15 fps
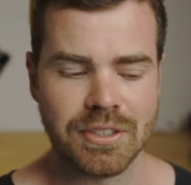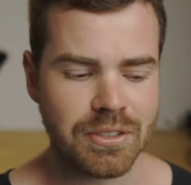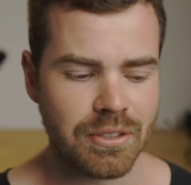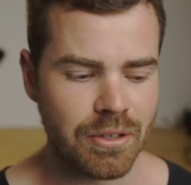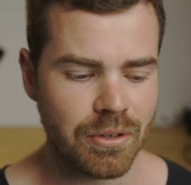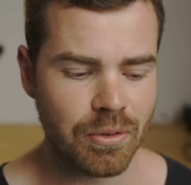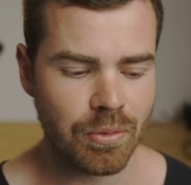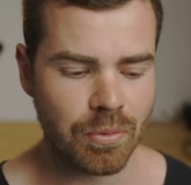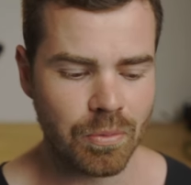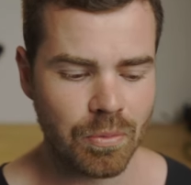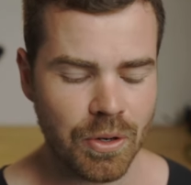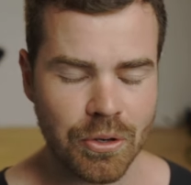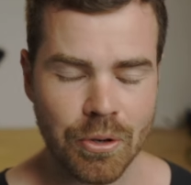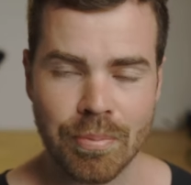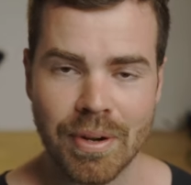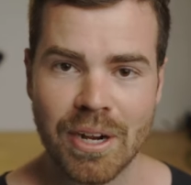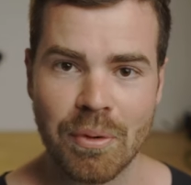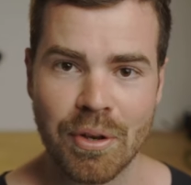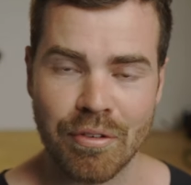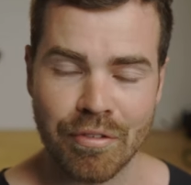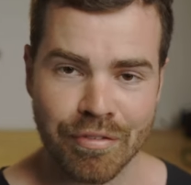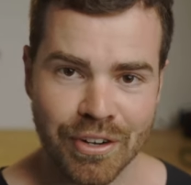So what you buy
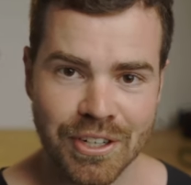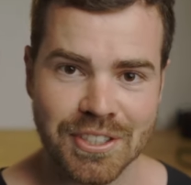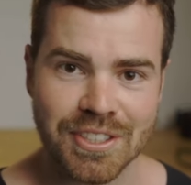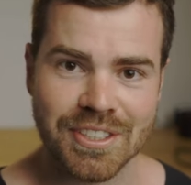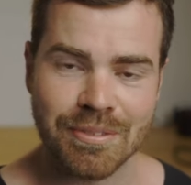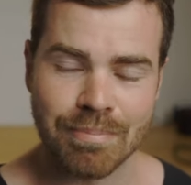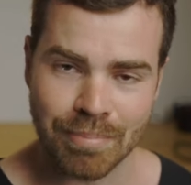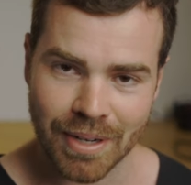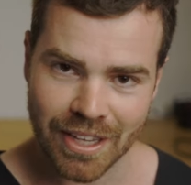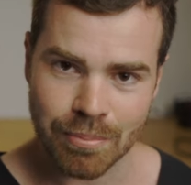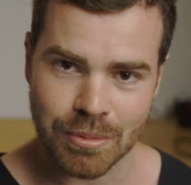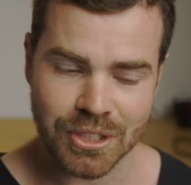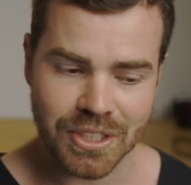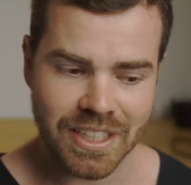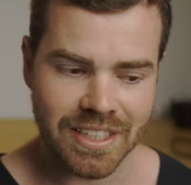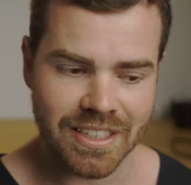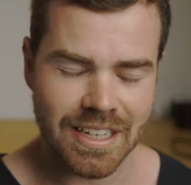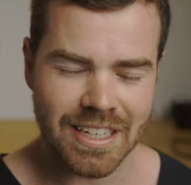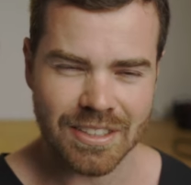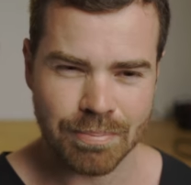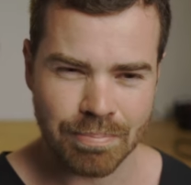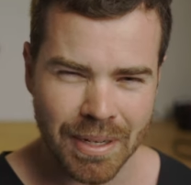when you first buy the machine
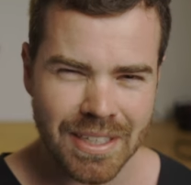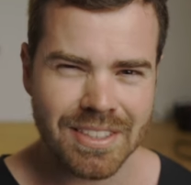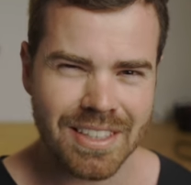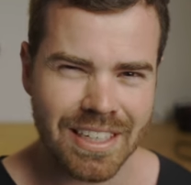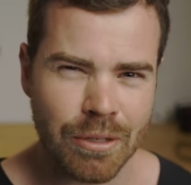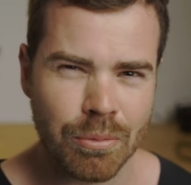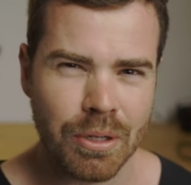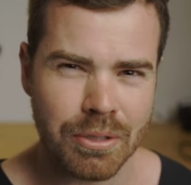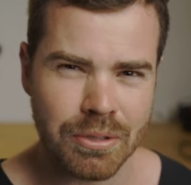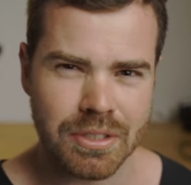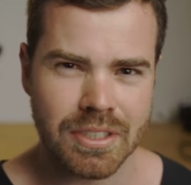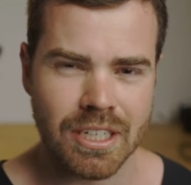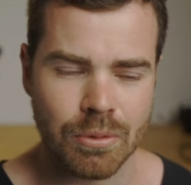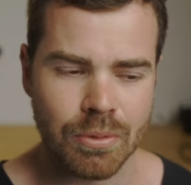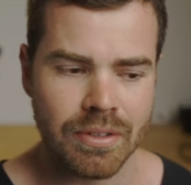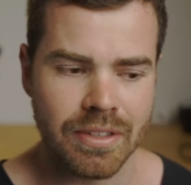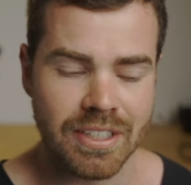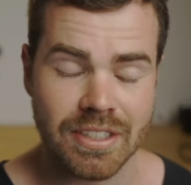is basically what you're stuck with.